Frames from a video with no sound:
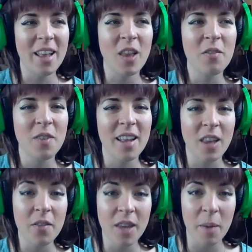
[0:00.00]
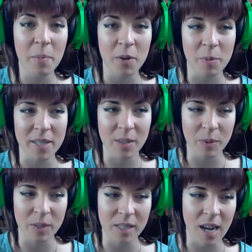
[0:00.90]
loved that book because it
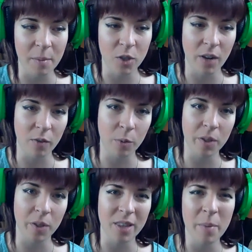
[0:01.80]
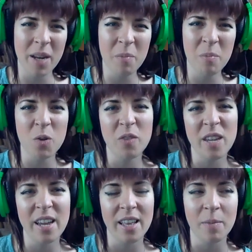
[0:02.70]
was a time travel book. They made a
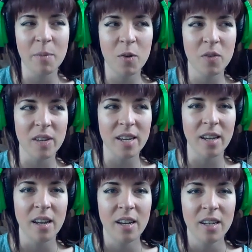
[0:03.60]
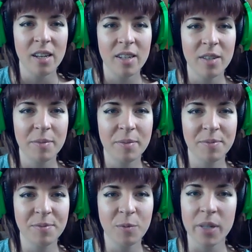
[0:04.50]
movie, and the movie
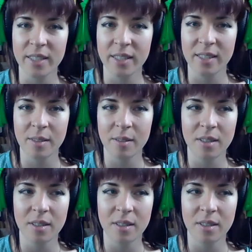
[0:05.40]
was